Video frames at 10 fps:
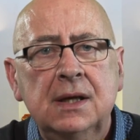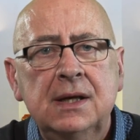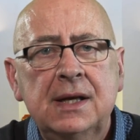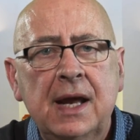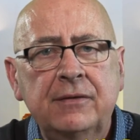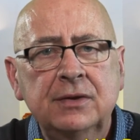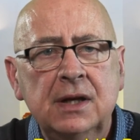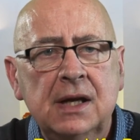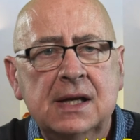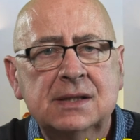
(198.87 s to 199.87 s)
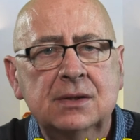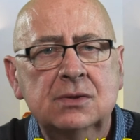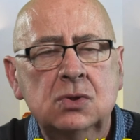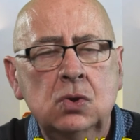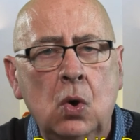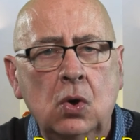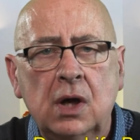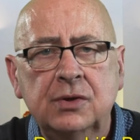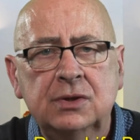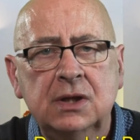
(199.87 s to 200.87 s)
Nevertheless, there's no
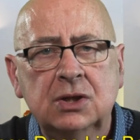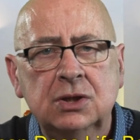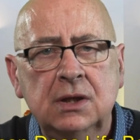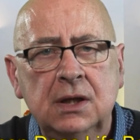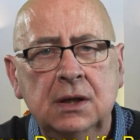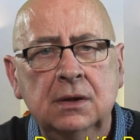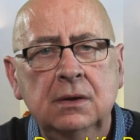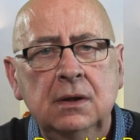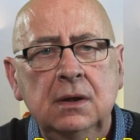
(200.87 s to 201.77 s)
contradiction here.